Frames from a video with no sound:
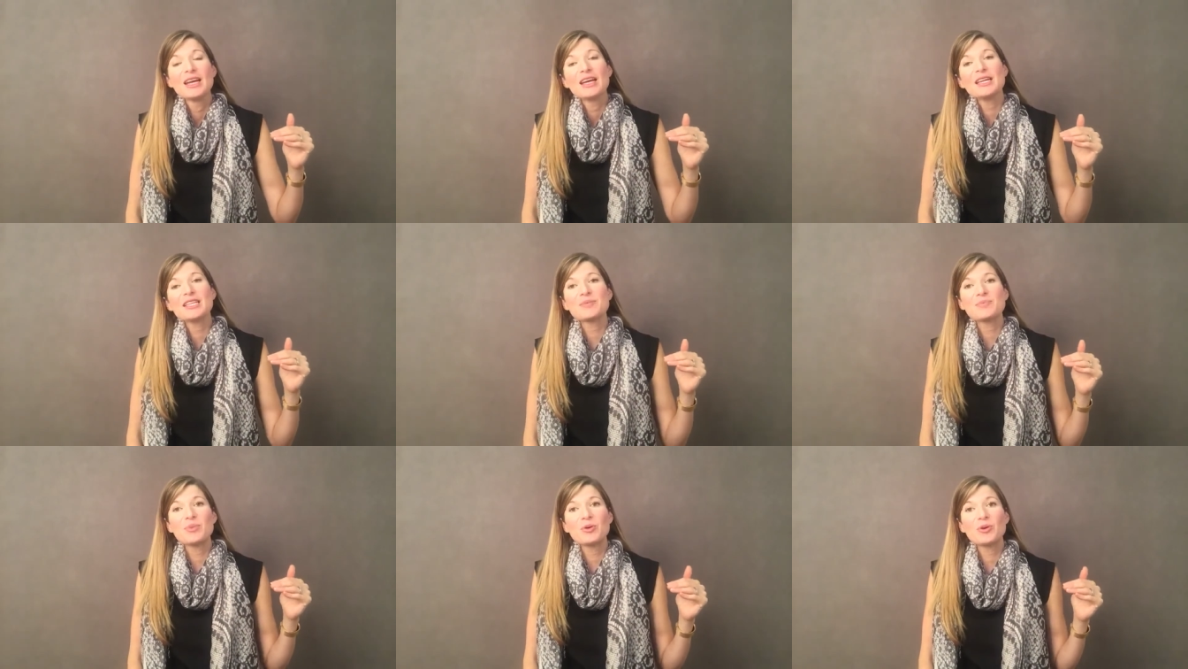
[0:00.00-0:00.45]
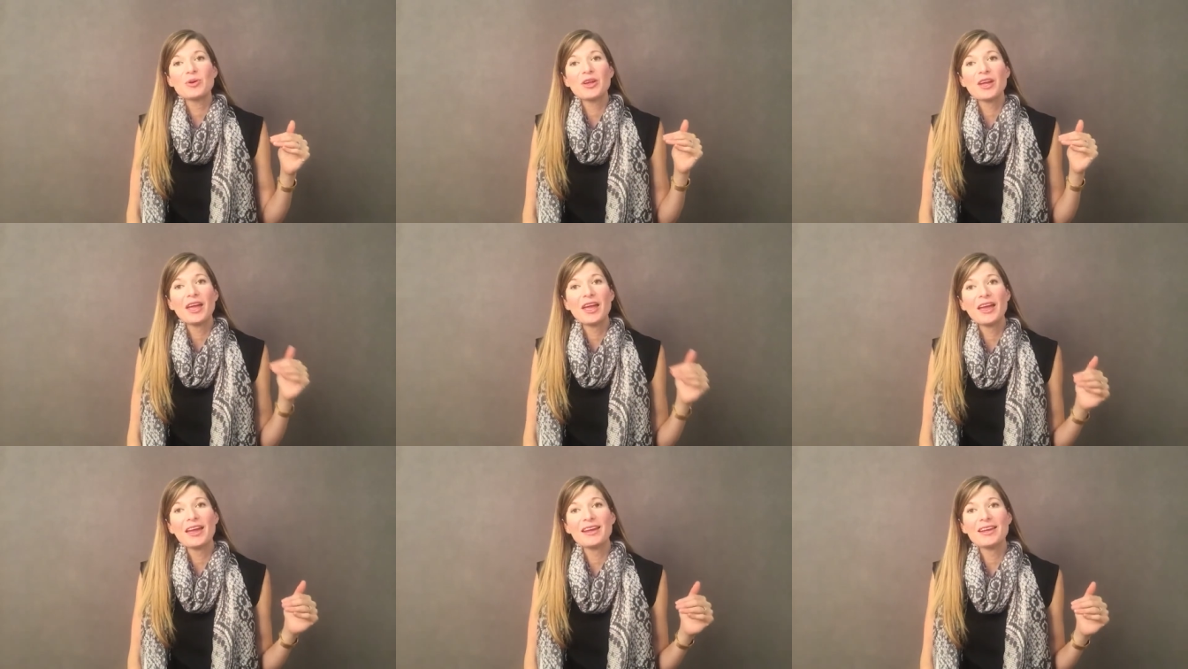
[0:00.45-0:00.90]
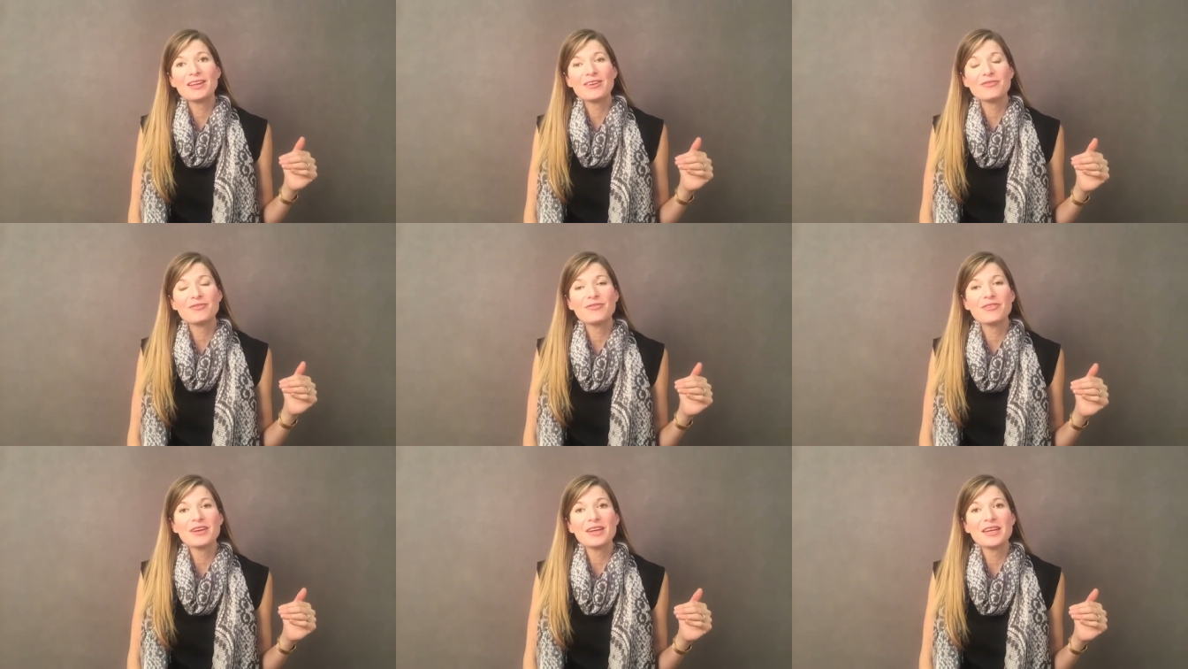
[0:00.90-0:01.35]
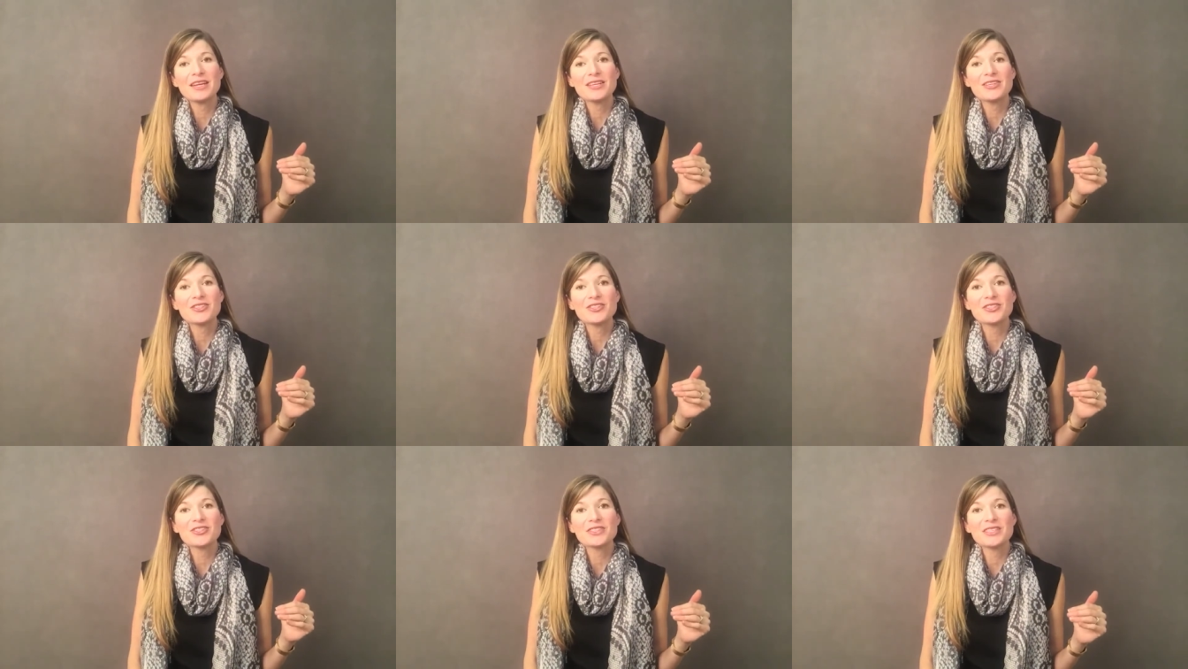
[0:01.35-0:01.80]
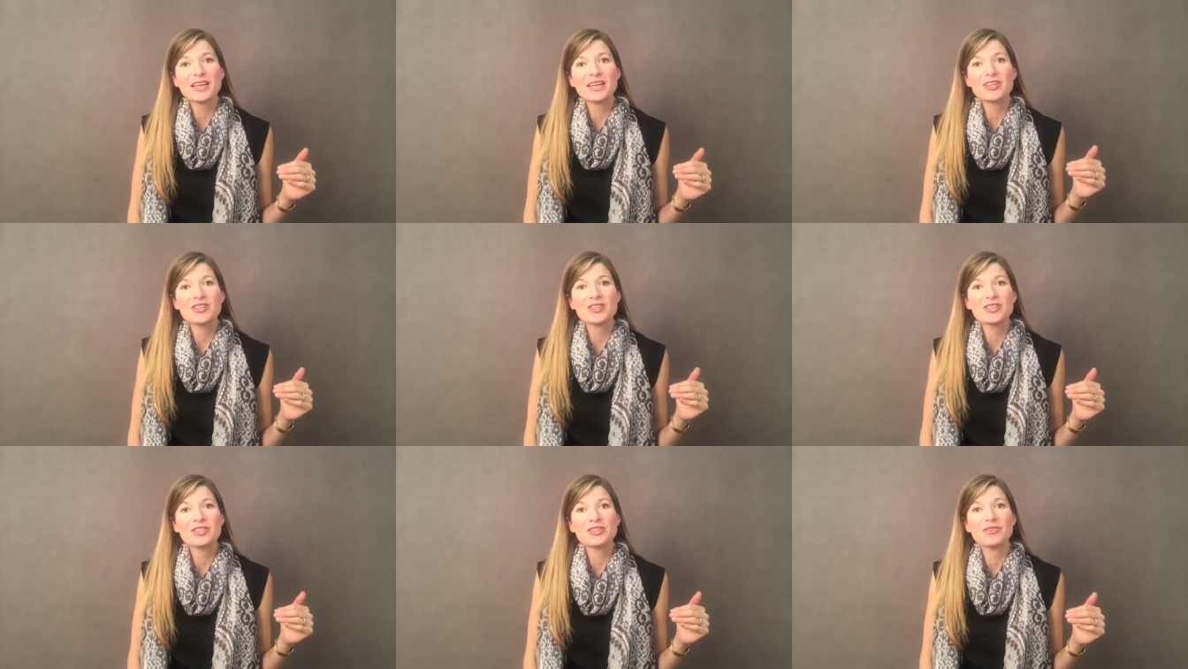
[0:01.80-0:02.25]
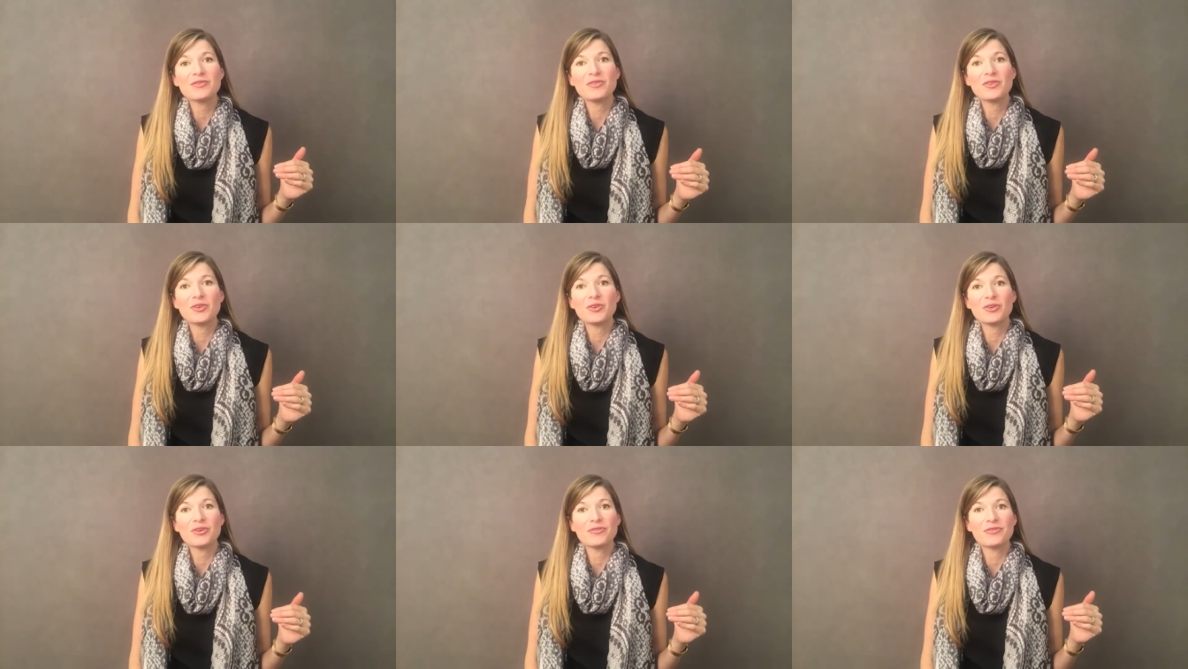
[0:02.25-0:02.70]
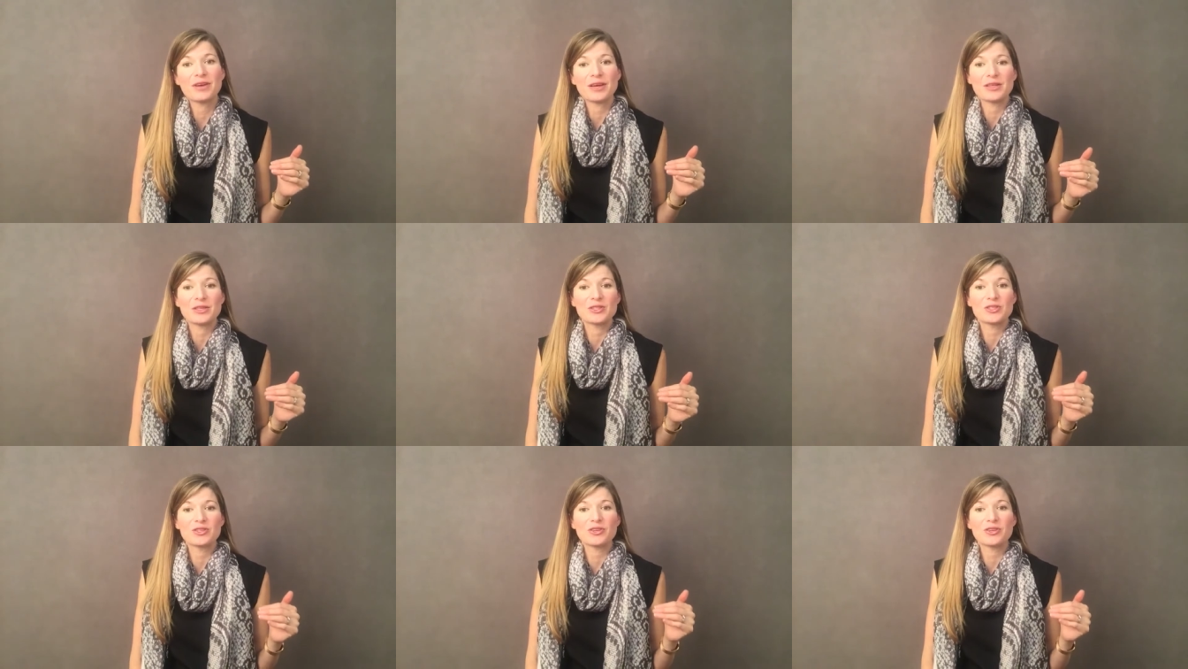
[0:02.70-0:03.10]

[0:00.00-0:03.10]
is put a heading for each section of your event.